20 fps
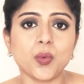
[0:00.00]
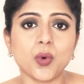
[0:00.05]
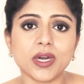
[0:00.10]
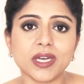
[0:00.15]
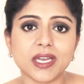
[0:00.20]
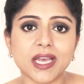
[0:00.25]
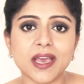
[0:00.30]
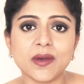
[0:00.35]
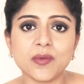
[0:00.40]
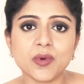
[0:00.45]

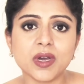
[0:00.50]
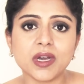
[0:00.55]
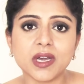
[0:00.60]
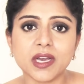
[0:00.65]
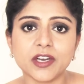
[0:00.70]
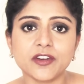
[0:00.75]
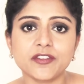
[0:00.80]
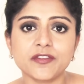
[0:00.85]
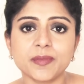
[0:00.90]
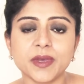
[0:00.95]
whatever
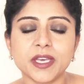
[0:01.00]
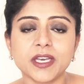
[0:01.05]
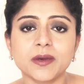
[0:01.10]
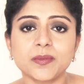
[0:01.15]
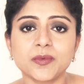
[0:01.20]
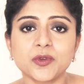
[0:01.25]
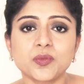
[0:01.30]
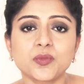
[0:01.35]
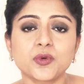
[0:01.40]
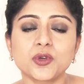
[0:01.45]
kind of
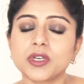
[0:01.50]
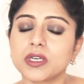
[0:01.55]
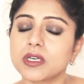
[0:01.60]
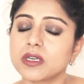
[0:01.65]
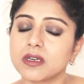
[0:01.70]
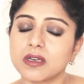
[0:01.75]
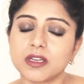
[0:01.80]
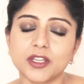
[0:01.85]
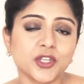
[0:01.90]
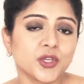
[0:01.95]
makeup you
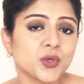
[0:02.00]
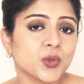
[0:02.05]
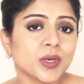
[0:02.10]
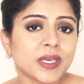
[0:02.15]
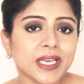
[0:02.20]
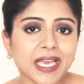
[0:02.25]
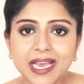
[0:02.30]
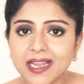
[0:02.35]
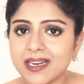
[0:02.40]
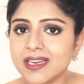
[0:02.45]
put,
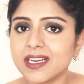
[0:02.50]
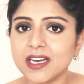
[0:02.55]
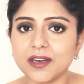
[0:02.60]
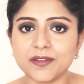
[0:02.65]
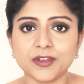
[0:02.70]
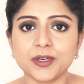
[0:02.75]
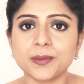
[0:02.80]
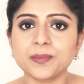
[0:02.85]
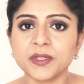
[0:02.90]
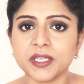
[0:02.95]
you can
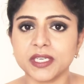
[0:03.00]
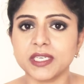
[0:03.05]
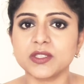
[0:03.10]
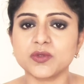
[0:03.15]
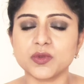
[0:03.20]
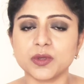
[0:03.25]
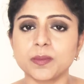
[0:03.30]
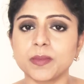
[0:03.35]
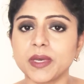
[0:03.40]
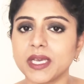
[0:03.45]
cover up
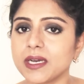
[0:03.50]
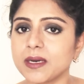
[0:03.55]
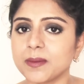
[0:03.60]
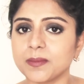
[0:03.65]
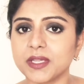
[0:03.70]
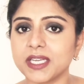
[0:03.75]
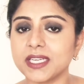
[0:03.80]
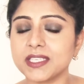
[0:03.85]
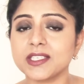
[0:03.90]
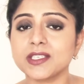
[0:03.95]
things with
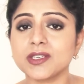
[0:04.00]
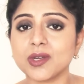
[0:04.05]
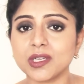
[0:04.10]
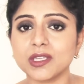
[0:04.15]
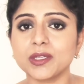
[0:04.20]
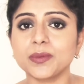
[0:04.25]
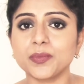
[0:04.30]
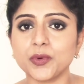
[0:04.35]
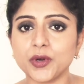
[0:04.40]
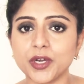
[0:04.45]
makeup. That's
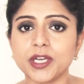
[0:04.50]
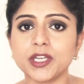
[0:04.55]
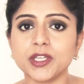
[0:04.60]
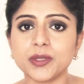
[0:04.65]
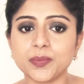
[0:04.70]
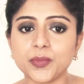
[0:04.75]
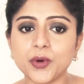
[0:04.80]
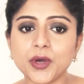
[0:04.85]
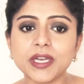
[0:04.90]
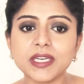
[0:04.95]
not the
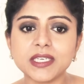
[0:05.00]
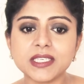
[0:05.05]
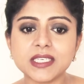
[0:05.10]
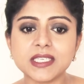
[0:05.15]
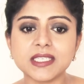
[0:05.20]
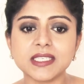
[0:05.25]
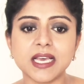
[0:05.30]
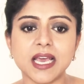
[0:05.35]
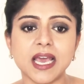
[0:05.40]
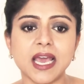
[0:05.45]
point. The point
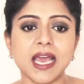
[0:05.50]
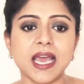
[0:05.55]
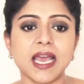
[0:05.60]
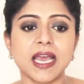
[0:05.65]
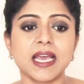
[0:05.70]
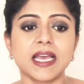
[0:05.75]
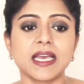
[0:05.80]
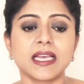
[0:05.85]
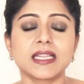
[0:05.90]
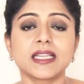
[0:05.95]
is
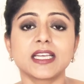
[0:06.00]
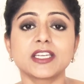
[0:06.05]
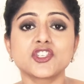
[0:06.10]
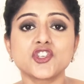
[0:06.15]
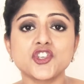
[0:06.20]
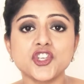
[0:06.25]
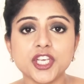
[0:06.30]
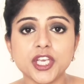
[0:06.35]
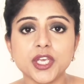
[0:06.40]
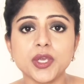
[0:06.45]

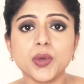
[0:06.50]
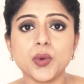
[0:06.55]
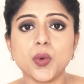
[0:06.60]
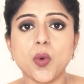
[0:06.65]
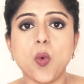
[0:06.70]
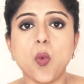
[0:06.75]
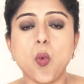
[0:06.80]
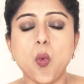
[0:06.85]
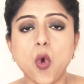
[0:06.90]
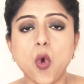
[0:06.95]
that she